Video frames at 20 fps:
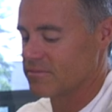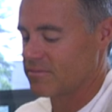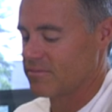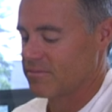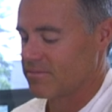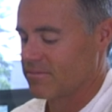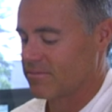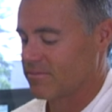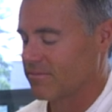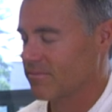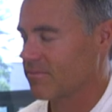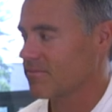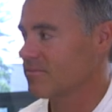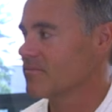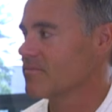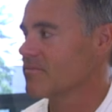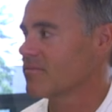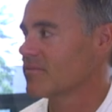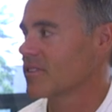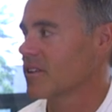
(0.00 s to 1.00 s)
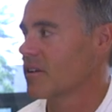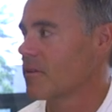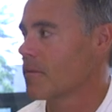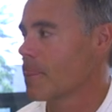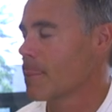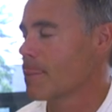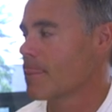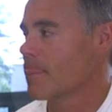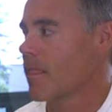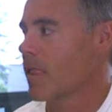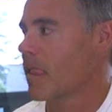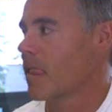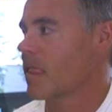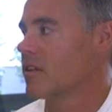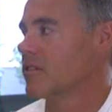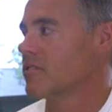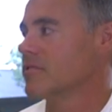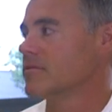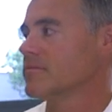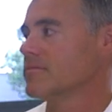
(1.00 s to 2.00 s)

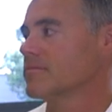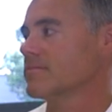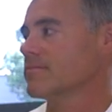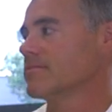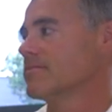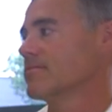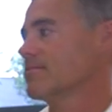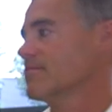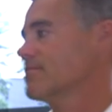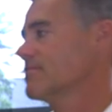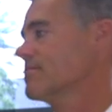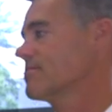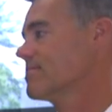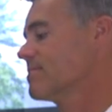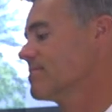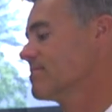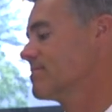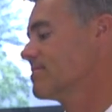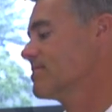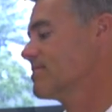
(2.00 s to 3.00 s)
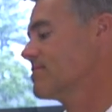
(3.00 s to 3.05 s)
(not speaking)